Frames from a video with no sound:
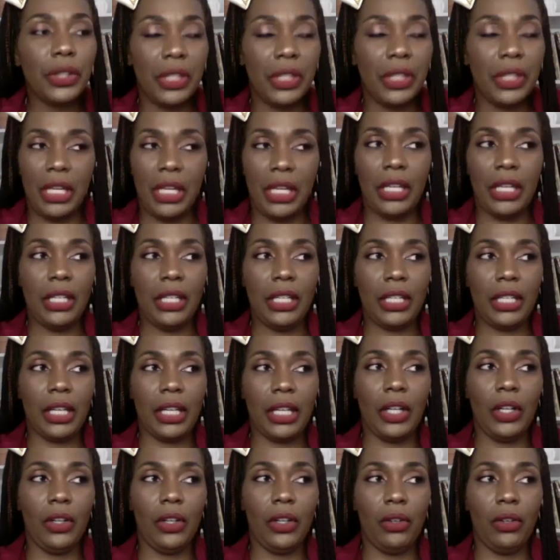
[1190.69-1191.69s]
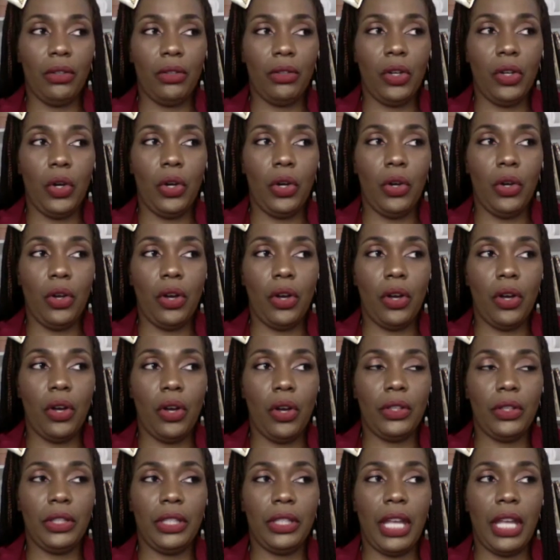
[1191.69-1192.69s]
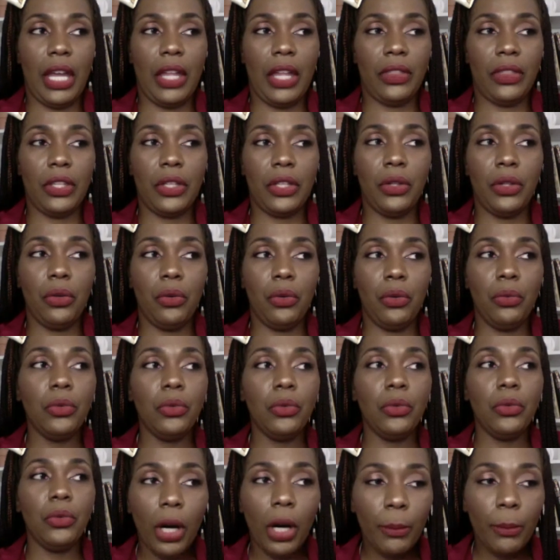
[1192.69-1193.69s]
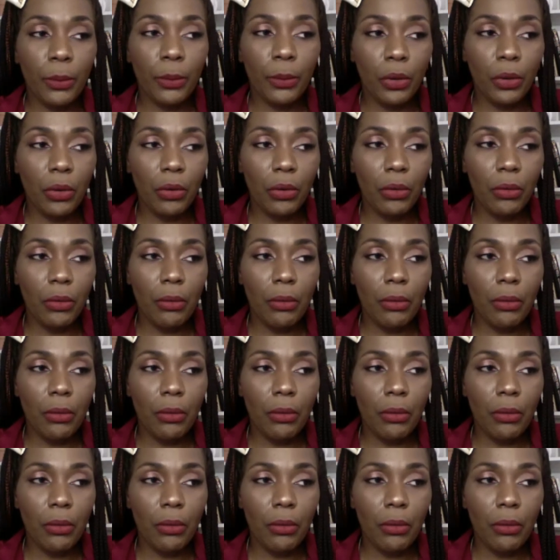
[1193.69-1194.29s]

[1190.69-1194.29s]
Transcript: think that the new normal,